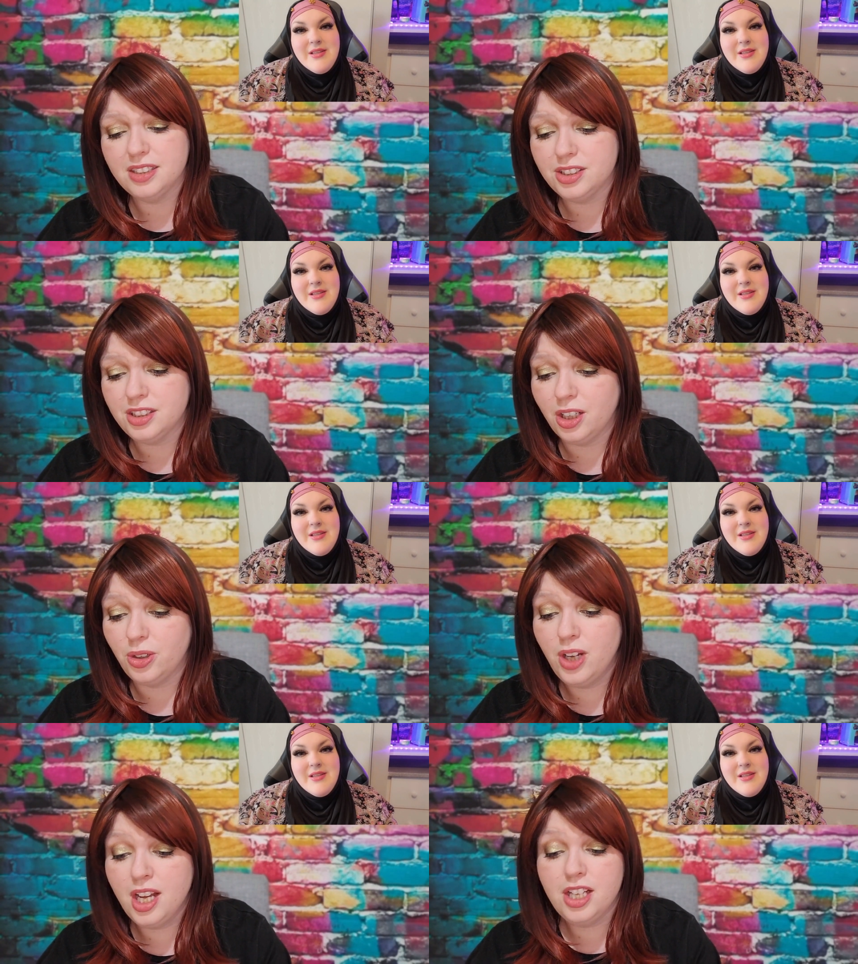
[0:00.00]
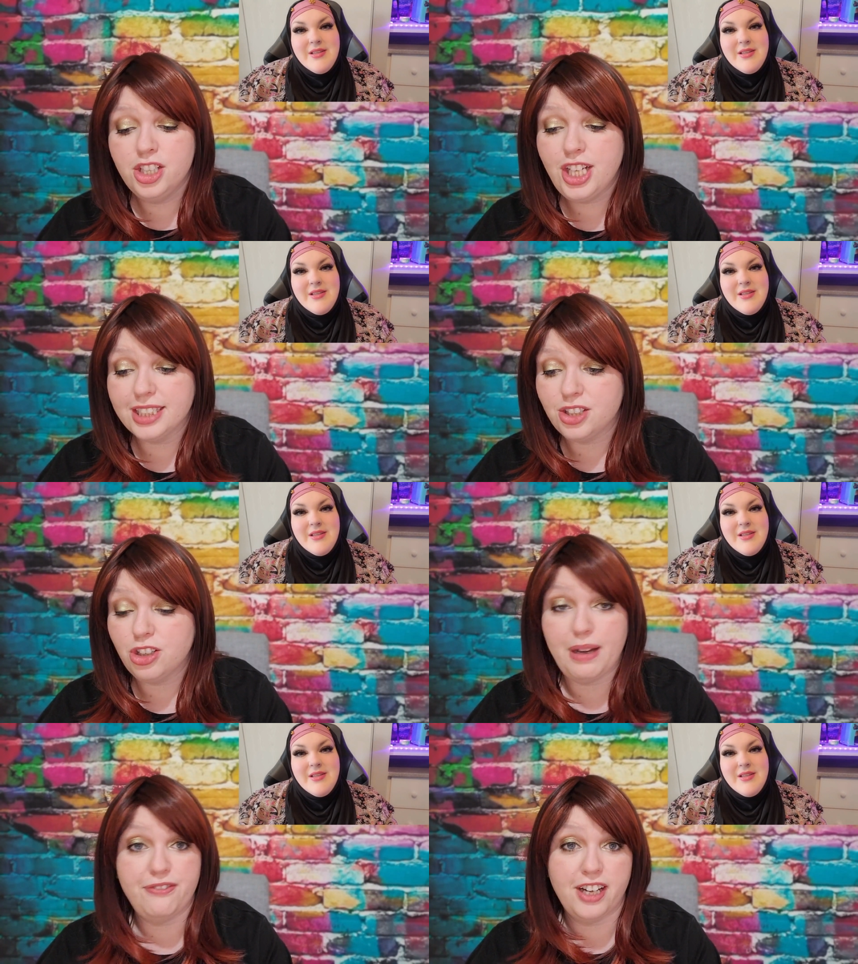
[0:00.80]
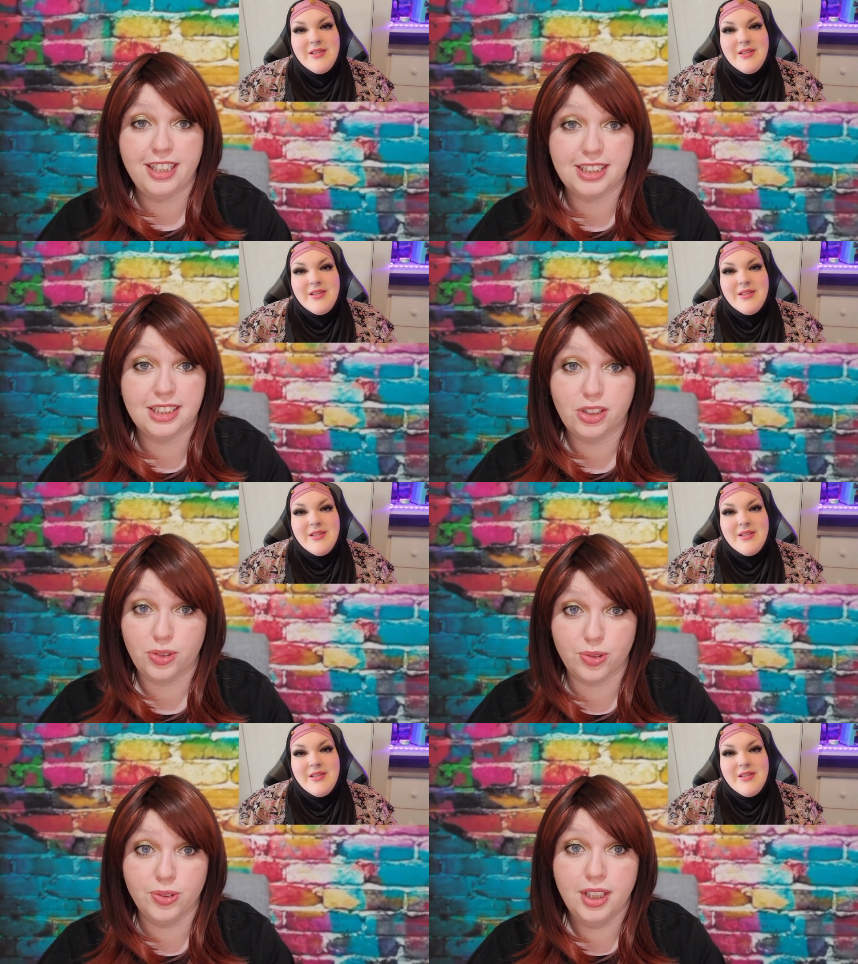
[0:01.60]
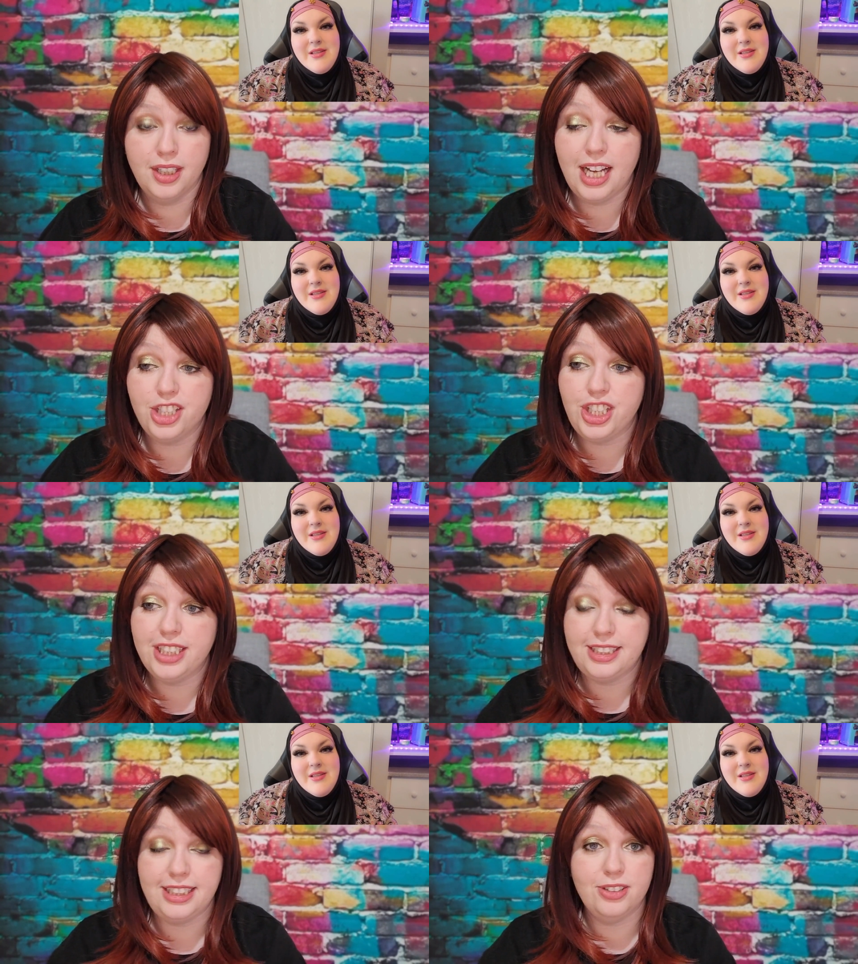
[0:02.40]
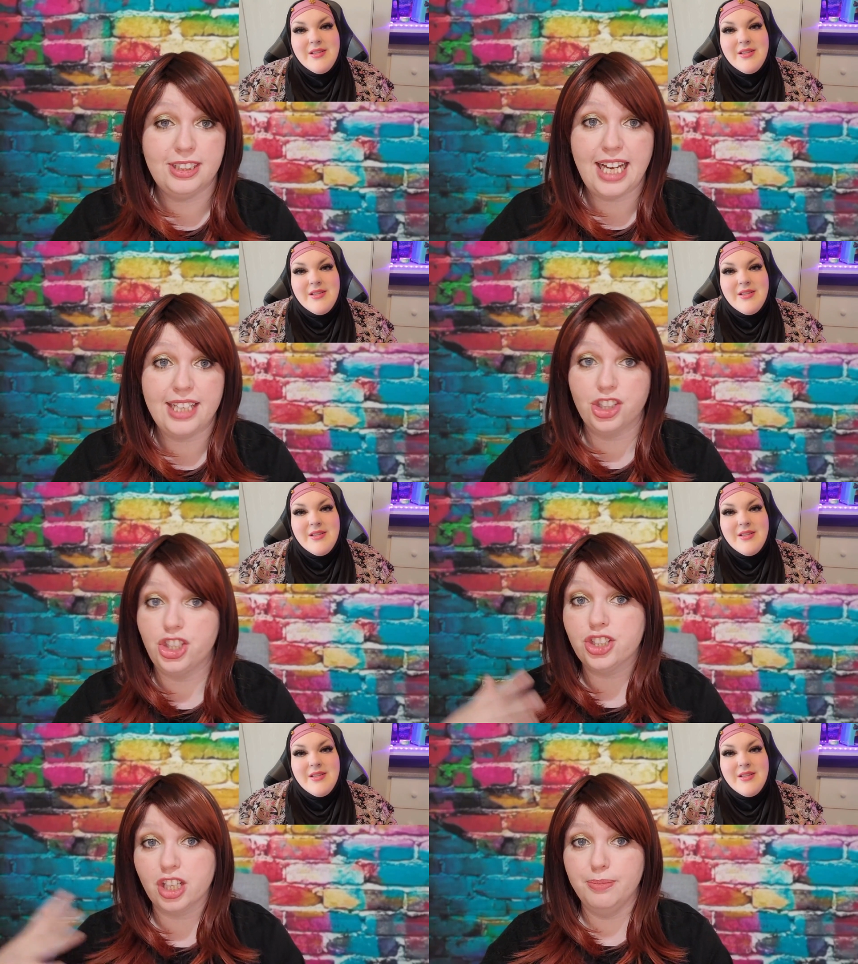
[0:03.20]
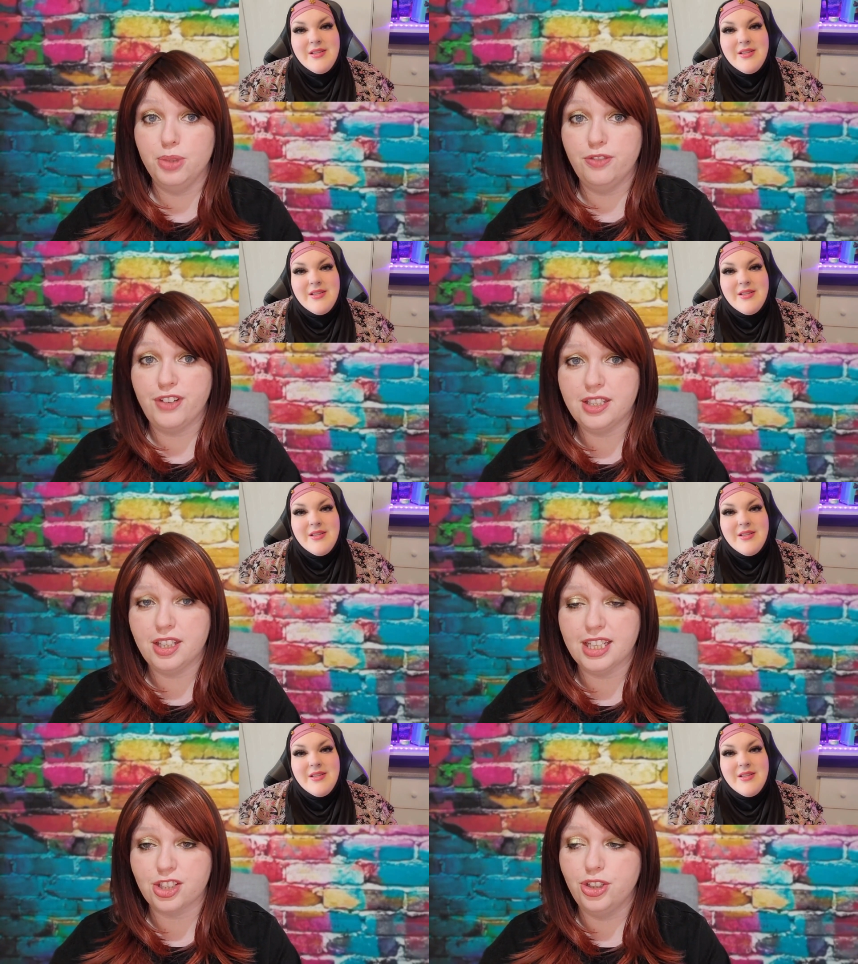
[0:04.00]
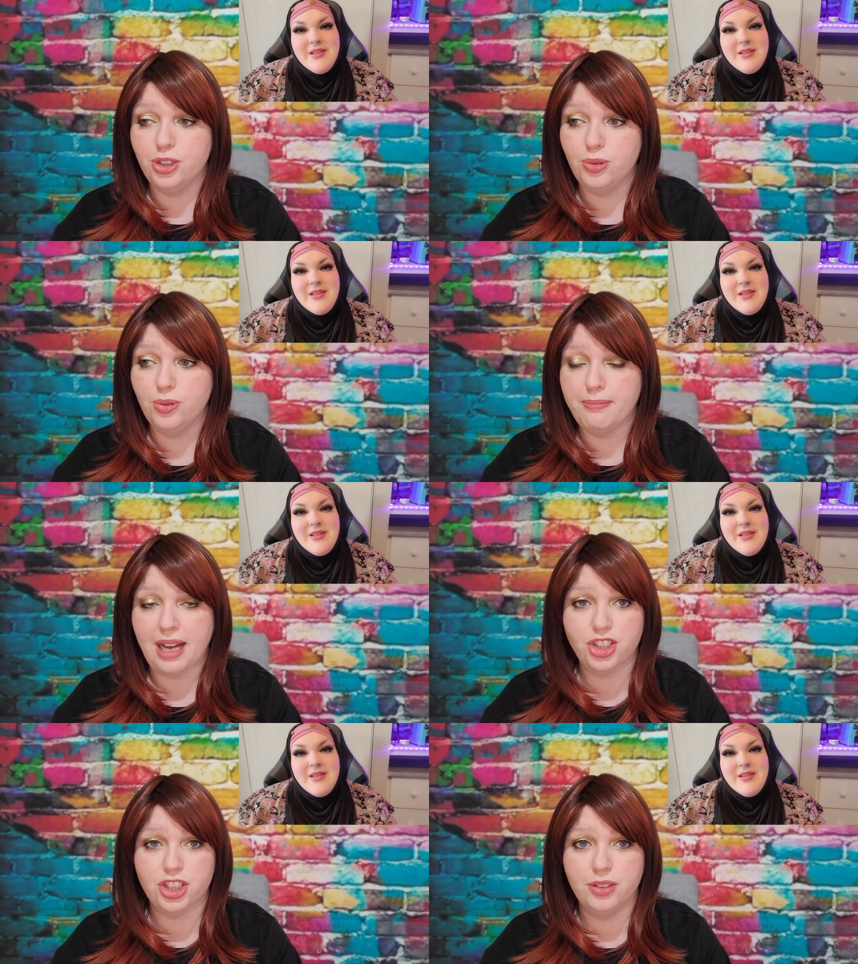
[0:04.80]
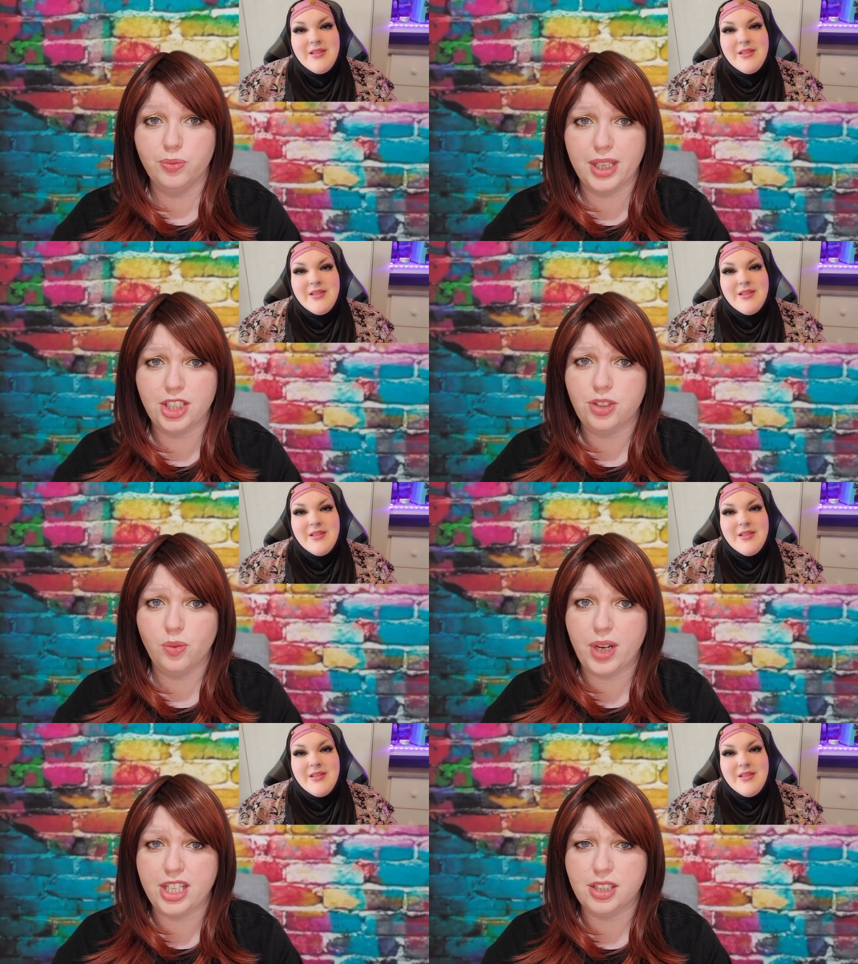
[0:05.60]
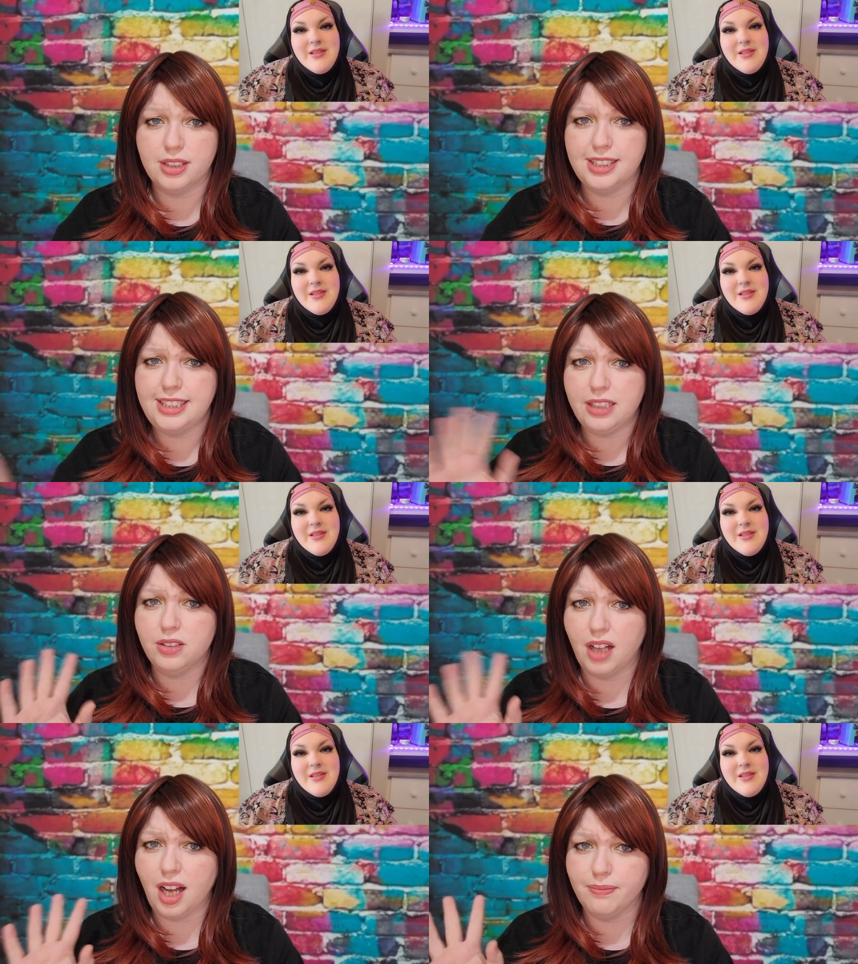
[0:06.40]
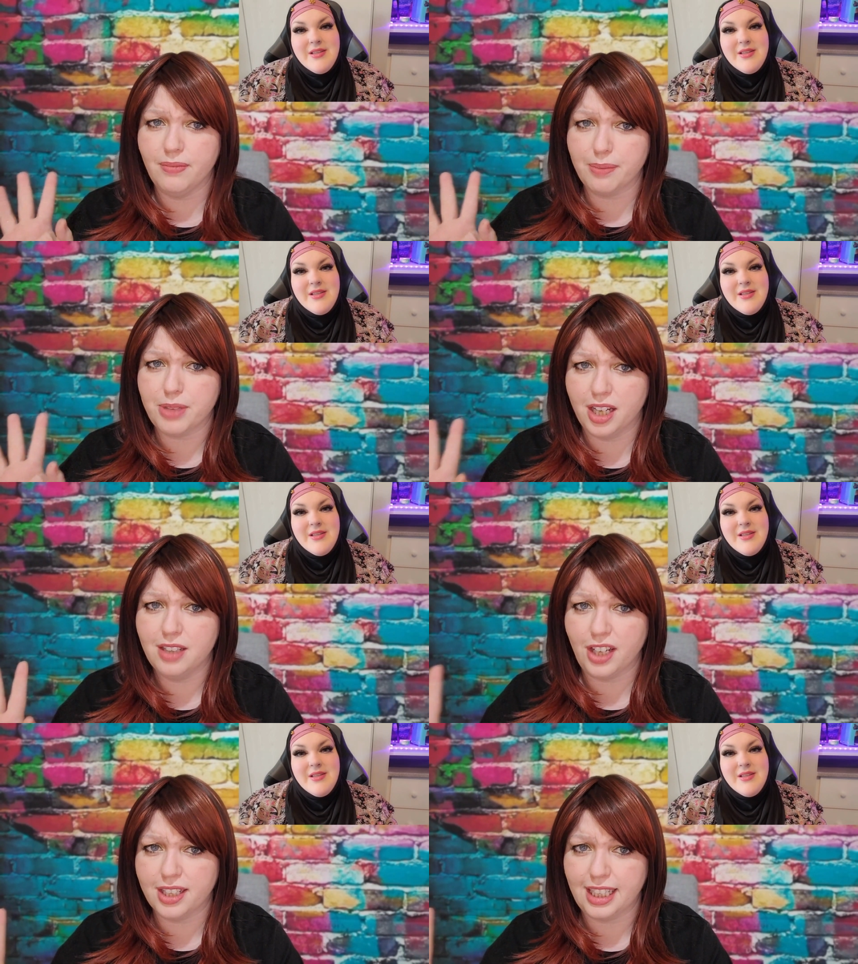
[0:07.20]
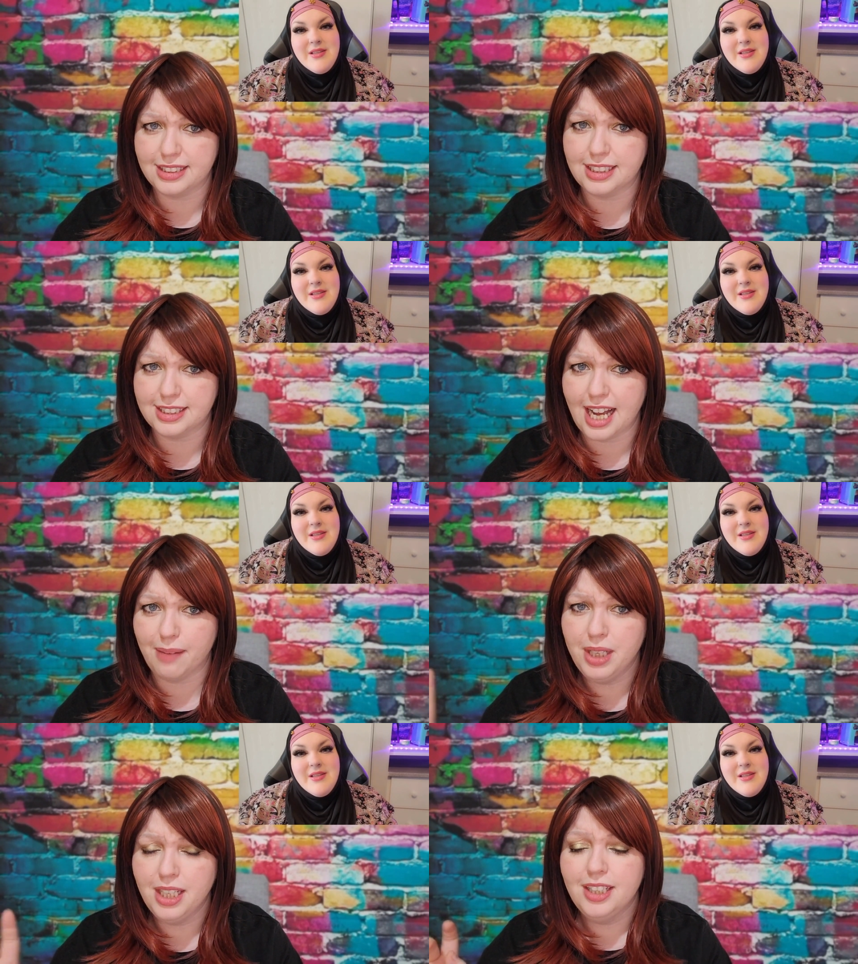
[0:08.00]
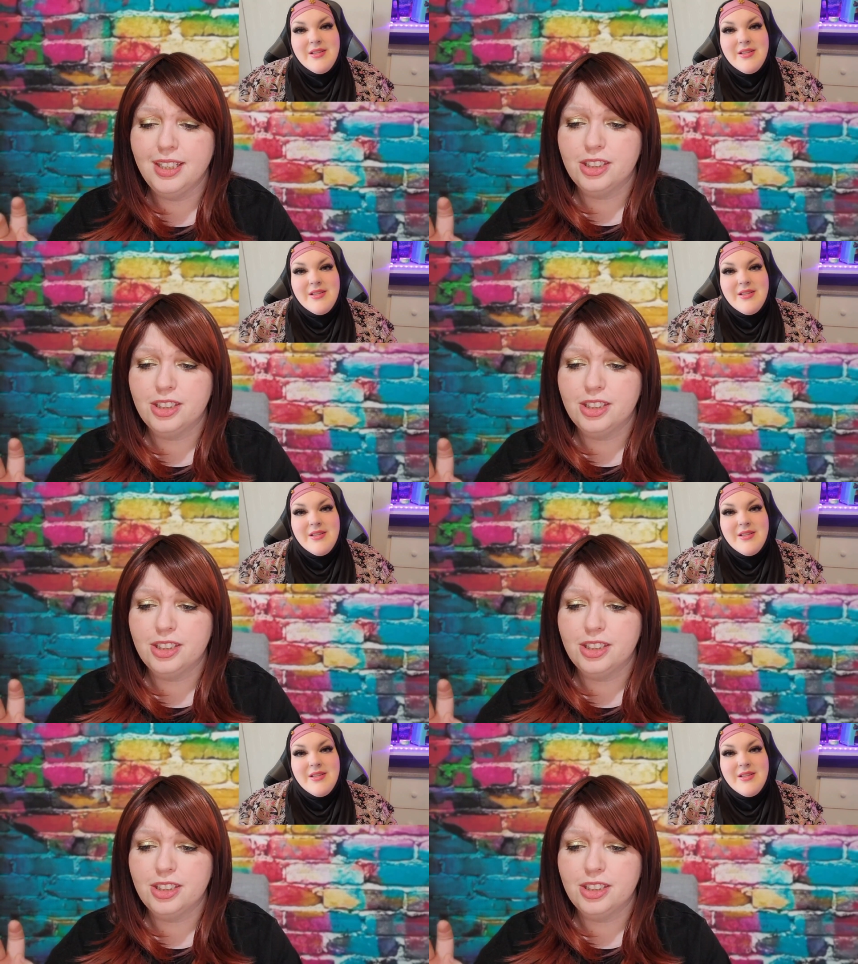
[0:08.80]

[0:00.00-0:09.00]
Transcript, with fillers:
Speaker 1: So she hasn't thought about finances at all. And she's still saying that she's gonna move into this new mansion, which still, I'm kind of like, that's a scam.